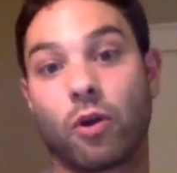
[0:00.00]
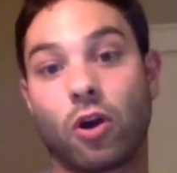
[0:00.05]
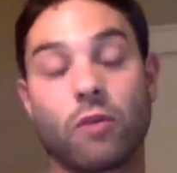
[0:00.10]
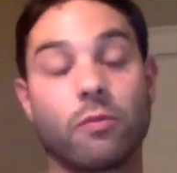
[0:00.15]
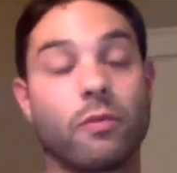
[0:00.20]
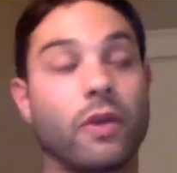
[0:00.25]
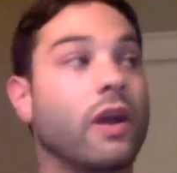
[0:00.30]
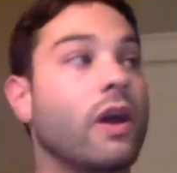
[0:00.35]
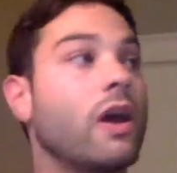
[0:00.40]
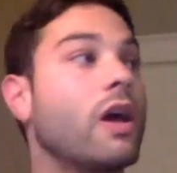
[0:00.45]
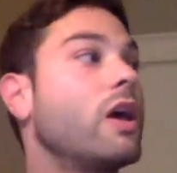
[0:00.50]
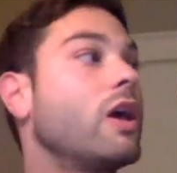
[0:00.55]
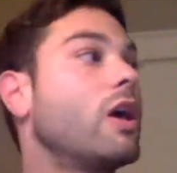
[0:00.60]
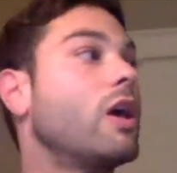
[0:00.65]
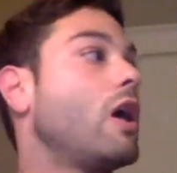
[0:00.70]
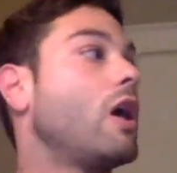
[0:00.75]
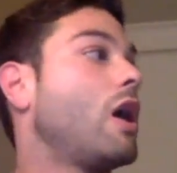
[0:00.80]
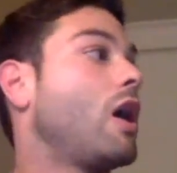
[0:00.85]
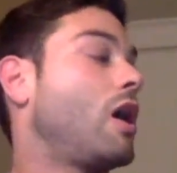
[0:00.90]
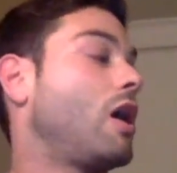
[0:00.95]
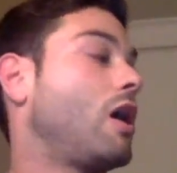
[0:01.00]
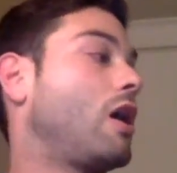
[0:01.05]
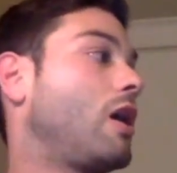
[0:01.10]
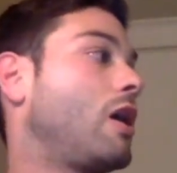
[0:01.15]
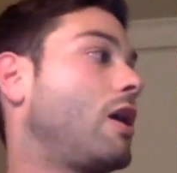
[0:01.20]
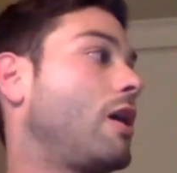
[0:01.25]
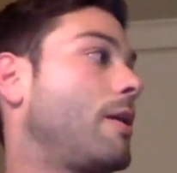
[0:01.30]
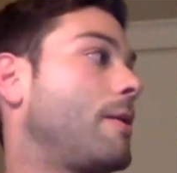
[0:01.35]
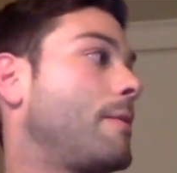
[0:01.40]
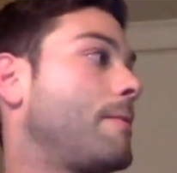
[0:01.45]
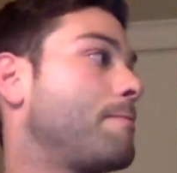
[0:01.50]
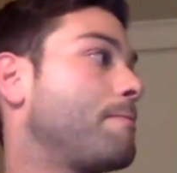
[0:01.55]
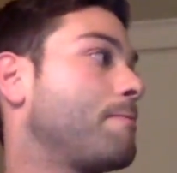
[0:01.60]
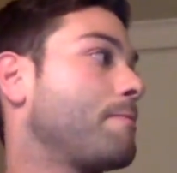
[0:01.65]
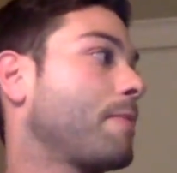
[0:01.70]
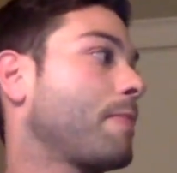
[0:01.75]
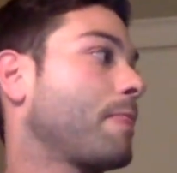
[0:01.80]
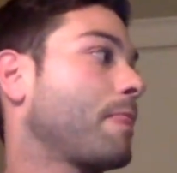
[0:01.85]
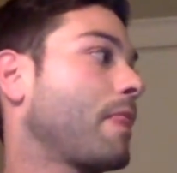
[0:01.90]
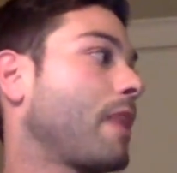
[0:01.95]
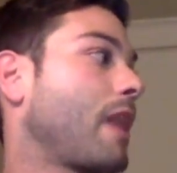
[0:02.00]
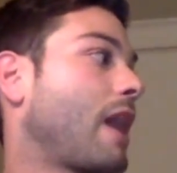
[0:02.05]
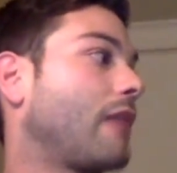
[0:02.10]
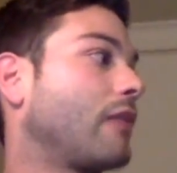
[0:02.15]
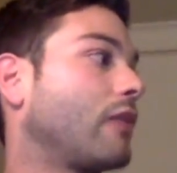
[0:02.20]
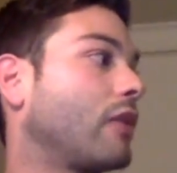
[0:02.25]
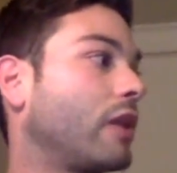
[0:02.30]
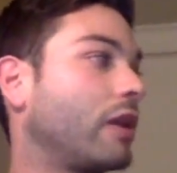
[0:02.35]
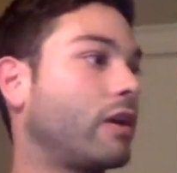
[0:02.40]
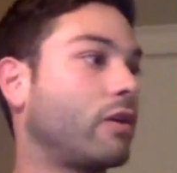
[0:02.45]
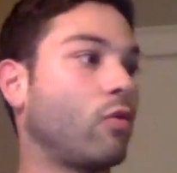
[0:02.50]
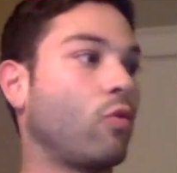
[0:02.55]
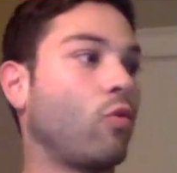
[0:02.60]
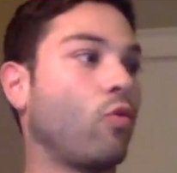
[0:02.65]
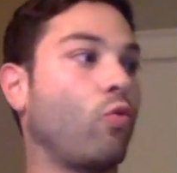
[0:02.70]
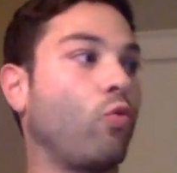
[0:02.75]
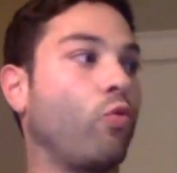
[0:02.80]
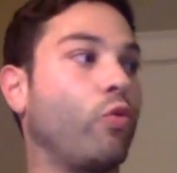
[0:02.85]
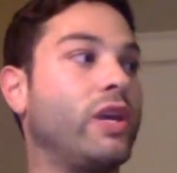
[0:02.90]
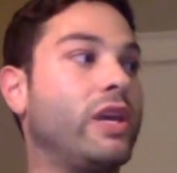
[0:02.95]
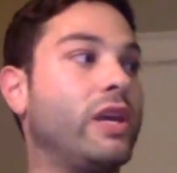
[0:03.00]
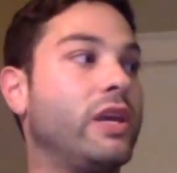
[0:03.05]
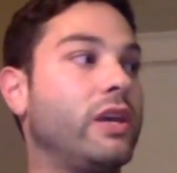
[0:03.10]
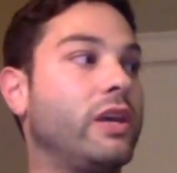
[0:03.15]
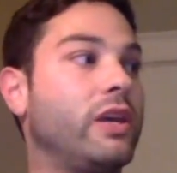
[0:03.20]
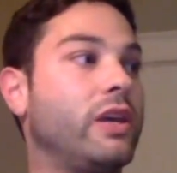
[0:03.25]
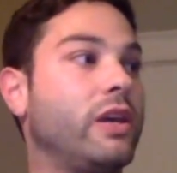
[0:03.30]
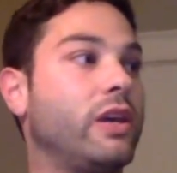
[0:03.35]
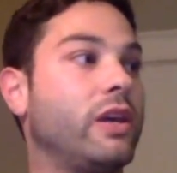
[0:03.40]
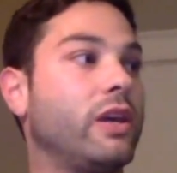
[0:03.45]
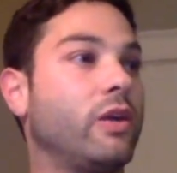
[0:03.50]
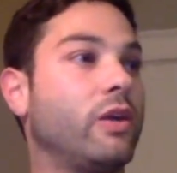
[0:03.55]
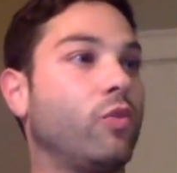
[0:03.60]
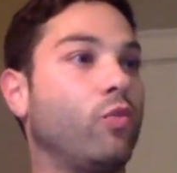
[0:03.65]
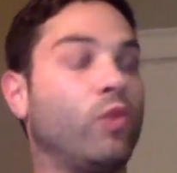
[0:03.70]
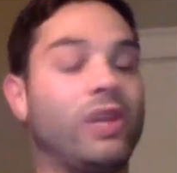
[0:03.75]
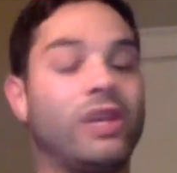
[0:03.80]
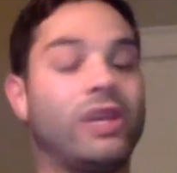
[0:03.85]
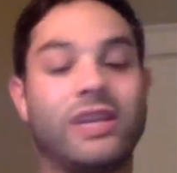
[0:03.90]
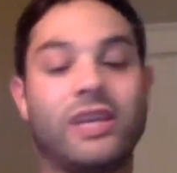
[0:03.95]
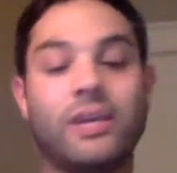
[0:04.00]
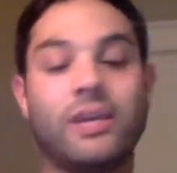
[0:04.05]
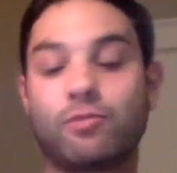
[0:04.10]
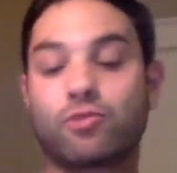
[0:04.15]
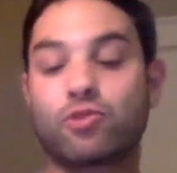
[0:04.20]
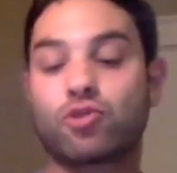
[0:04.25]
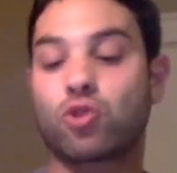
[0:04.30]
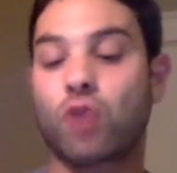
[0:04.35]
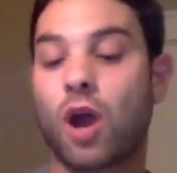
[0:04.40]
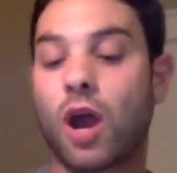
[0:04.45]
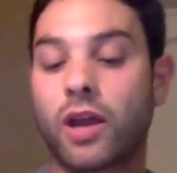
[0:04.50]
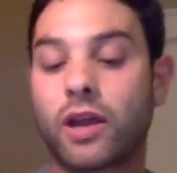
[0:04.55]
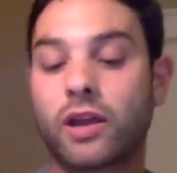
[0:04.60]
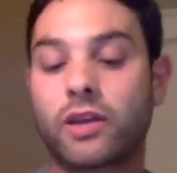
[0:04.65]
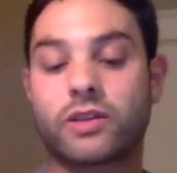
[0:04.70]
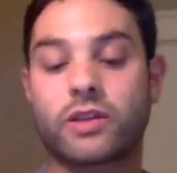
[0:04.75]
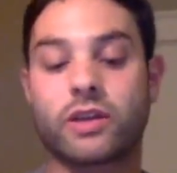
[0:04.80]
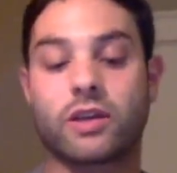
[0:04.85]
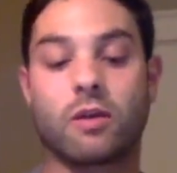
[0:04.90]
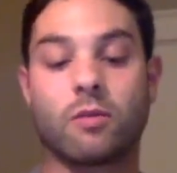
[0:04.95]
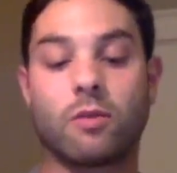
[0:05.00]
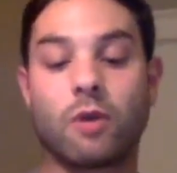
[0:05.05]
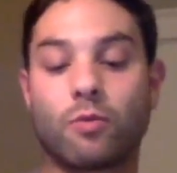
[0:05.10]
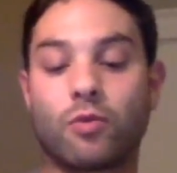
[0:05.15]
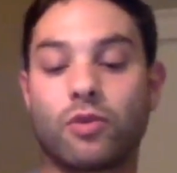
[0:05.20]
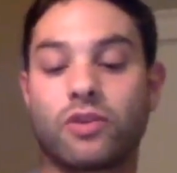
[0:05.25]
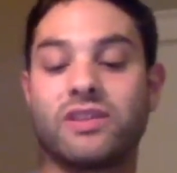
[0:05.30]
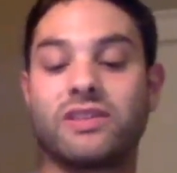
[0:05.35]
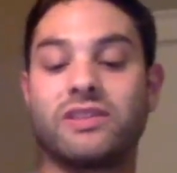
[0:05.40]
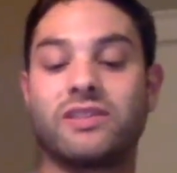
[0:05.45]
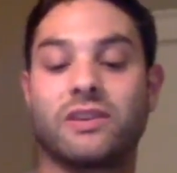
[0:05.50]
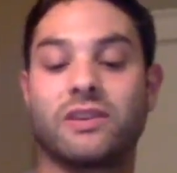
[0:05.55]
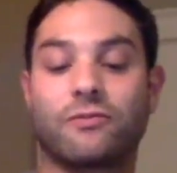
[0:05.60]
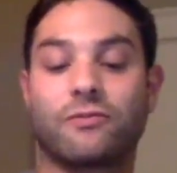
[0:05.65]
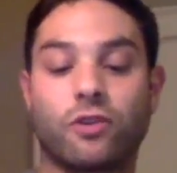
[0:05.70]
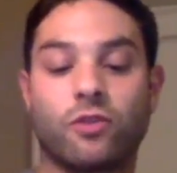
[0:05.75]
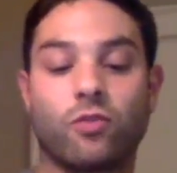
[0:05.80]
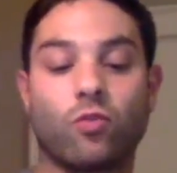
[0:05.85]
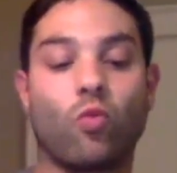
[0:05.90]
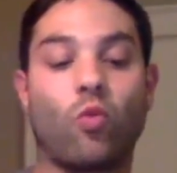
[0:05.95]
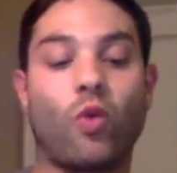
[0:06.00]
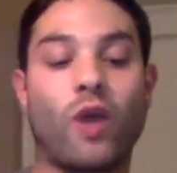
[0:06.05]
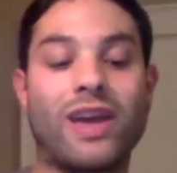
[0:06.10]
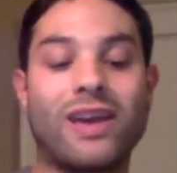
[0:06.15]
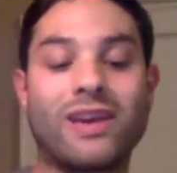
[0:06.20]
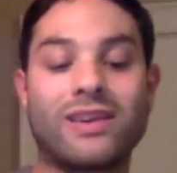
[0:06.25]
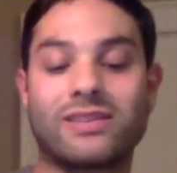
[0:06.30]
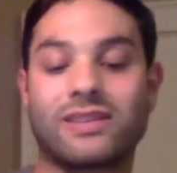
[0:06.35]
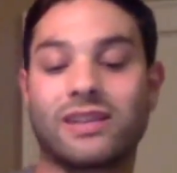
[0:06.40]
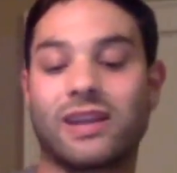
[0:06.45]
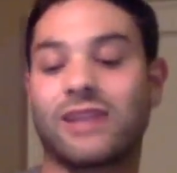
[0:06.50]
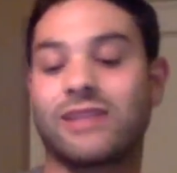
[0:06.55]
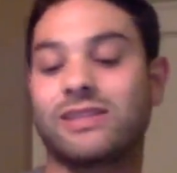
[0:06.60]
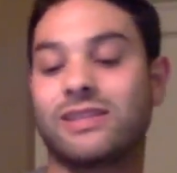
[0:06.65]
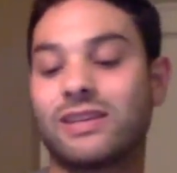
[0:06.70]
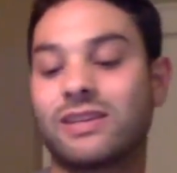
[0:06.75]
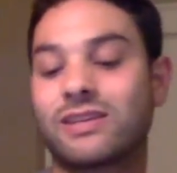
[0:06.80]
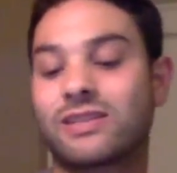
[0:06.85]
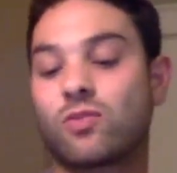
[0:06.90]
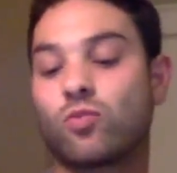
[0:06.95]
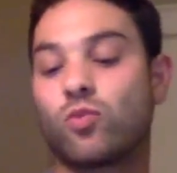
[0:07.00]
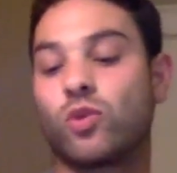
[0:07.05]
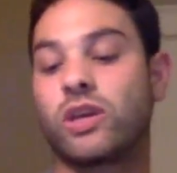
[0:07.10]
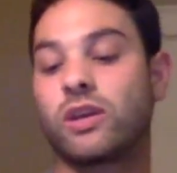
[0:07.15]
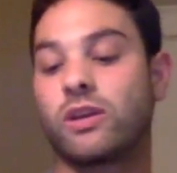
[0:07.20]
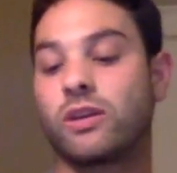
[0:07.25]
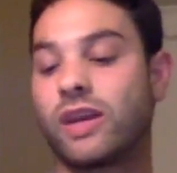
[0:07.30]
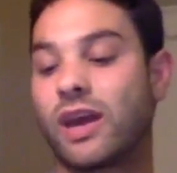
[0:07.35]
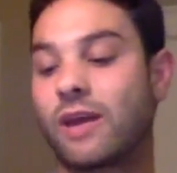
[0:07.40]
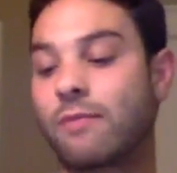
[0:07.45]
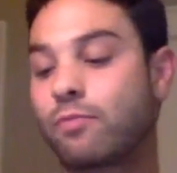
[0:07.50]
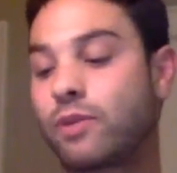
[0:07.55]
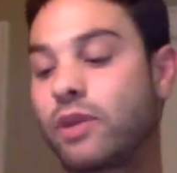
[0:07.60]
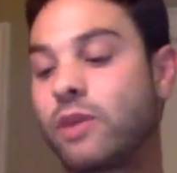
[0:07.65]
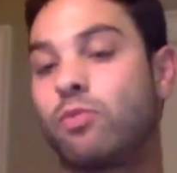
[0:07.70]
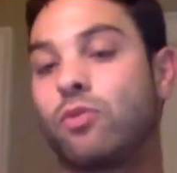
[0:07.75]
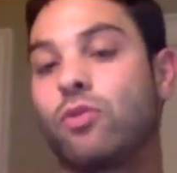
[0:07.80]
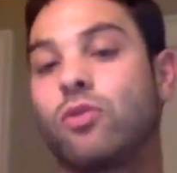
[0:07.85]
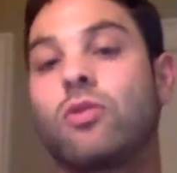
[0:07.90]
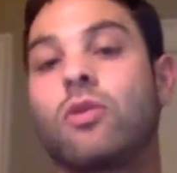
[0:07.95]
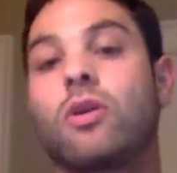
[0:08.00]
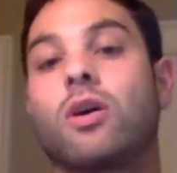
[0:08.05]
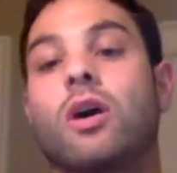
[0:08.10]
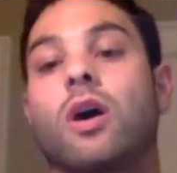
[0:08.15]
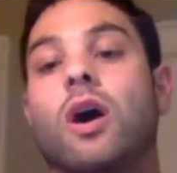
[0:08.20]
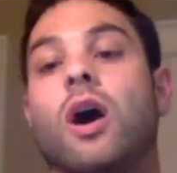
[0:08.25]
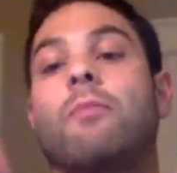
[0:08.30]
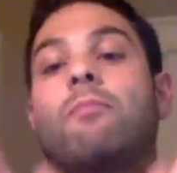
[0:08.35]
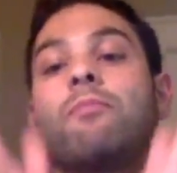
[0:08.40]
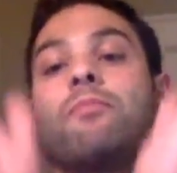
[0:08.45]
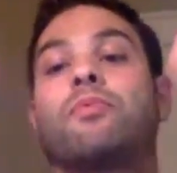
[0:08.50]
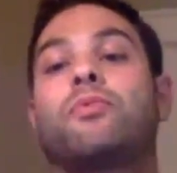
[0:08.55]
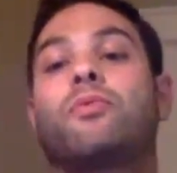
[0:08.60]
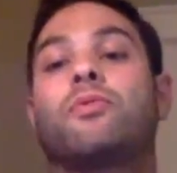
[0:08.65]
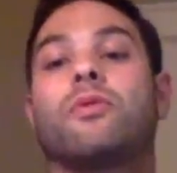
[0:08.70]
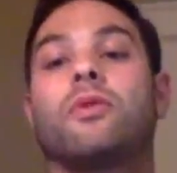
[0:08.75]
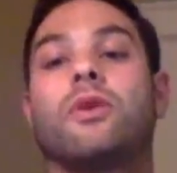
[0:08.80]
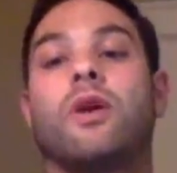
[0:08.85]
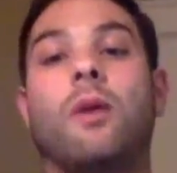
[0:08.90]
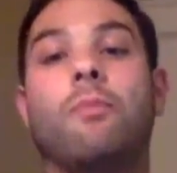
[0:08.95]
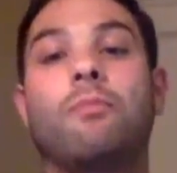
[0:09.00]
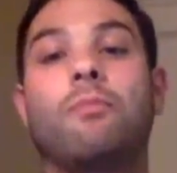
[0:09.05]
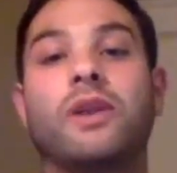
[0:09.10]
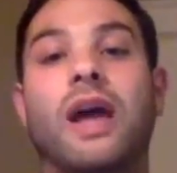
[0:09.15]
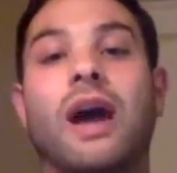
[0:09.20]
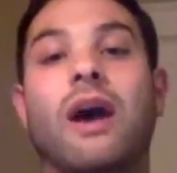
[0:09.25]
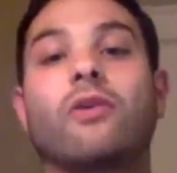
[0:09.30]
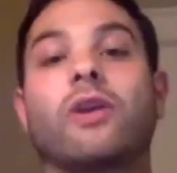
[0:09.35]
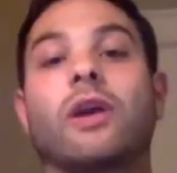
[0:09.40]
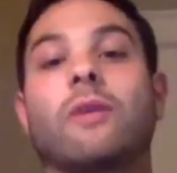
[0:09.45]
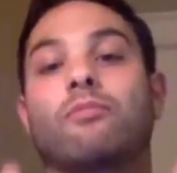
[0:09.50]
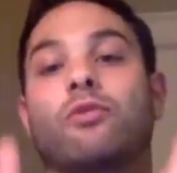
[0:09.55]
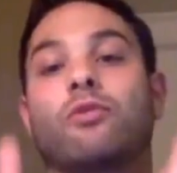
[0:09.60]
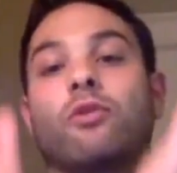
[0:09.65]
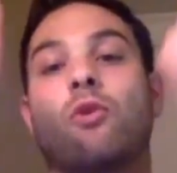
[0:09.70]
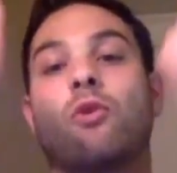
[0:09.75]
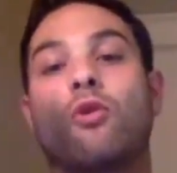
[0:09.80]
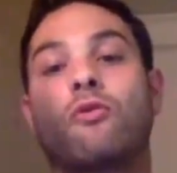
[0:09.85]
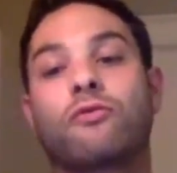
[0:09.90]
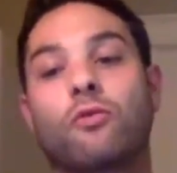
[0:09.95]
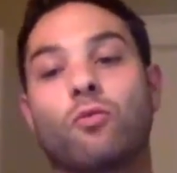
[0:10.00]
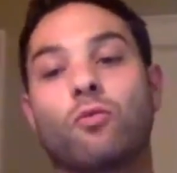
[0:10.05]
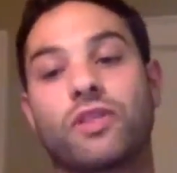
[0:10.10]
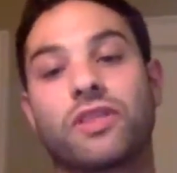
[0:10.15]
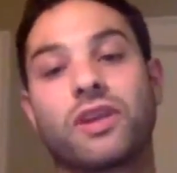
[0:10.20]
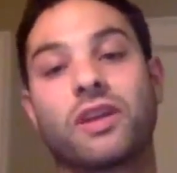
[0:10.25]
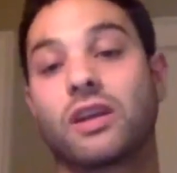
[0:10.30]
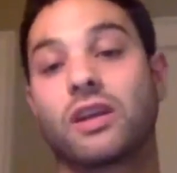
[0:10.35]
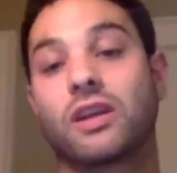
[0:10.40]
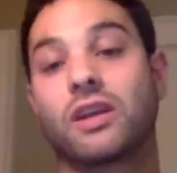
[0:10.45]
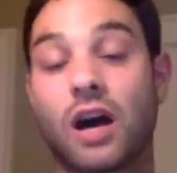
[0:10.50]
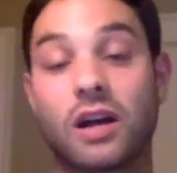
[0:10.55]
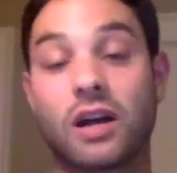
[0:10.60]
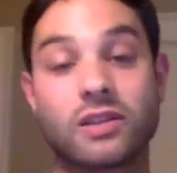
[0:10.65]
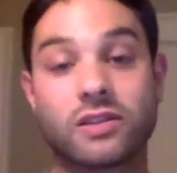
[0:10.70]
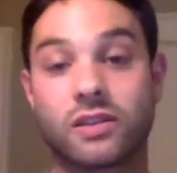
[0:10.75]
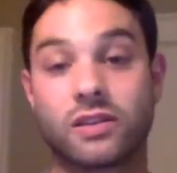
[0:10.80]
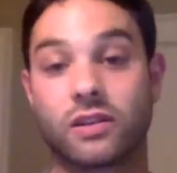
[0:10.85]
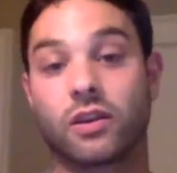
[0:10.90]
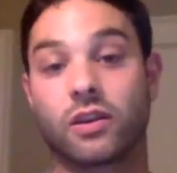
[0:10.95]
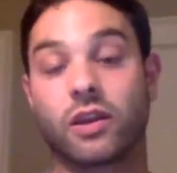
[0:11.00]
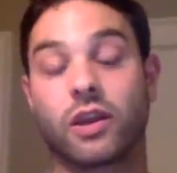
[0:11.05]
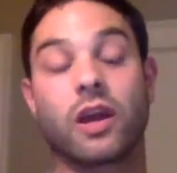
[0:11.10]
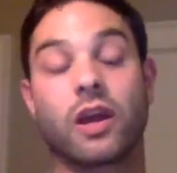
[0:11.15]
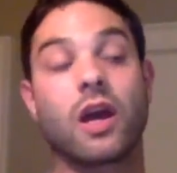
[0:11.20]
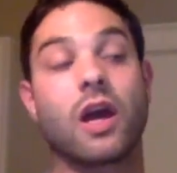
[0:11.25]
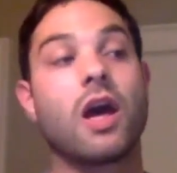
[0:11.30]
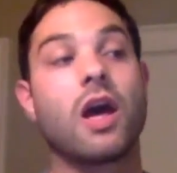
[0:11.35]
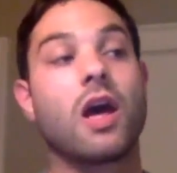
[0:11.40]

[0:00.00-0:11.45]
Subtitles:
pardon me. And like we keep trying to come up with these different ways and ideas that we can get people up and out and promote from within constantly,